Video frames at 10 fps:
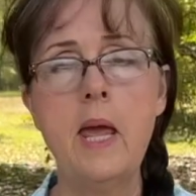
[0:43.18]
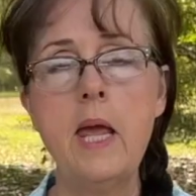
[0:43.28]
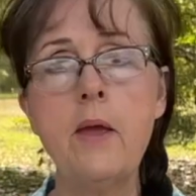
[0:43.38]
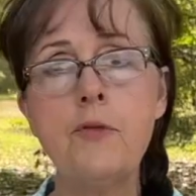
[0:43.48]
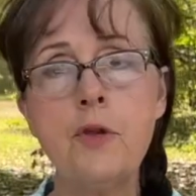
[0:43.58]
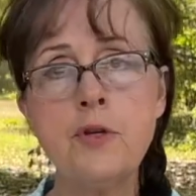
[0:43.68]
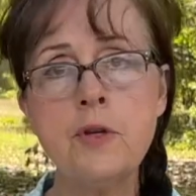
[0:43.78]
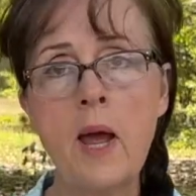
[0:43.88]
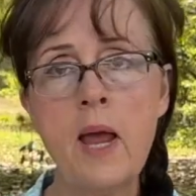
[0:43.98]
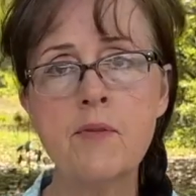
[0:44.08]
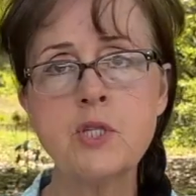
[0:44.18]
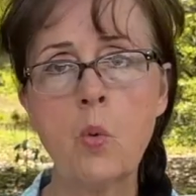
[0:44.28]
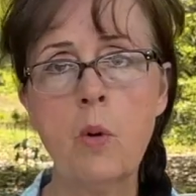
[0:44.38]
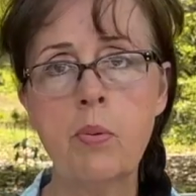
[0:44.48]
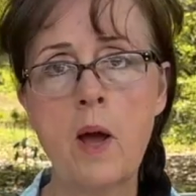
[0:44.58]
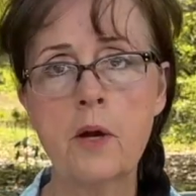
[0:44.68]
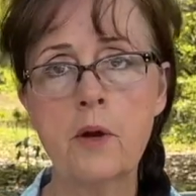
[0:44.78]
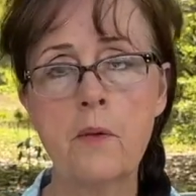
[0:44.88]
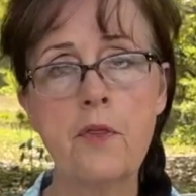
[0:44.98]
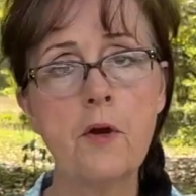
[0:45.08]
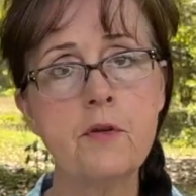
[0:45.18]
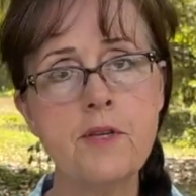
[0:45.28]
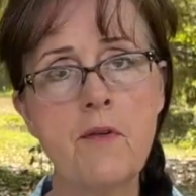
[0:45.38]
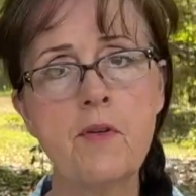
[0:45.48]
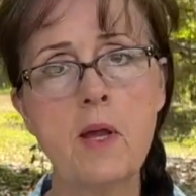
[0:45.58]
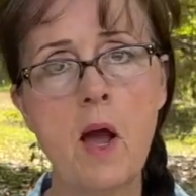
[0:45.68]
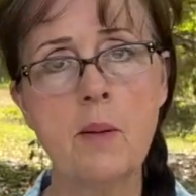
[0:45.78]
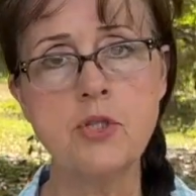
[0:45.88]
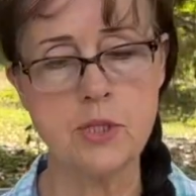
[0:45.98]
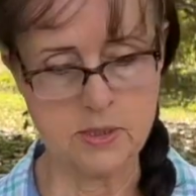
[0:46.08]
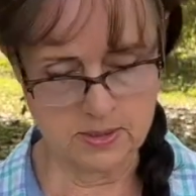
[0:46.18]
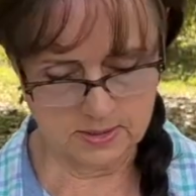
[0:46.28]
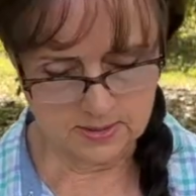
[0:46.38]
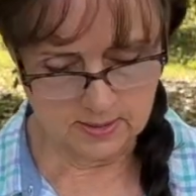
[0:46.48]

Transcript: If you do not have a soil blocker, there are definitely options.